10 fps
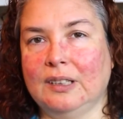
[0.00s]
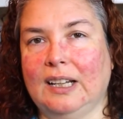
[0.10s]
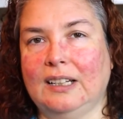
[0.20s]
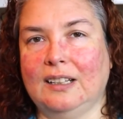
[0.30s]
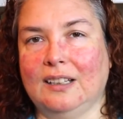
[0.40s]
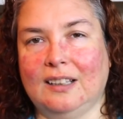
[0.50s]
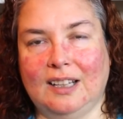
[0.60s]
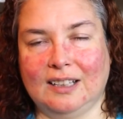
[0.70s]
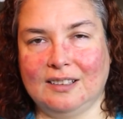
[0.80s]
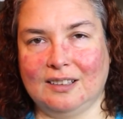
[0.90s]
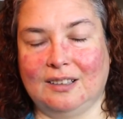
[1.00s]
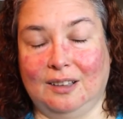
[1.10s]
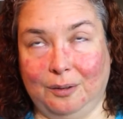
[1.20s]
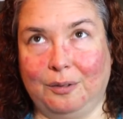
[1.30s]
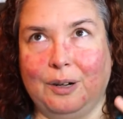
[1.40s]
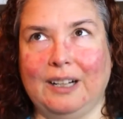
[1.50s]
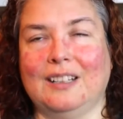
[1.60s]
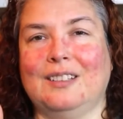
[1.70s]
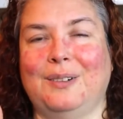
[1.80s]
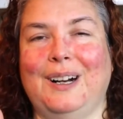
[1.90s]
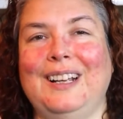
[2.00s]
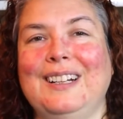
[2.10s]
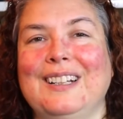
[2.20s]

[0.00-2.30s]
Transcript: And that's the greatest, right?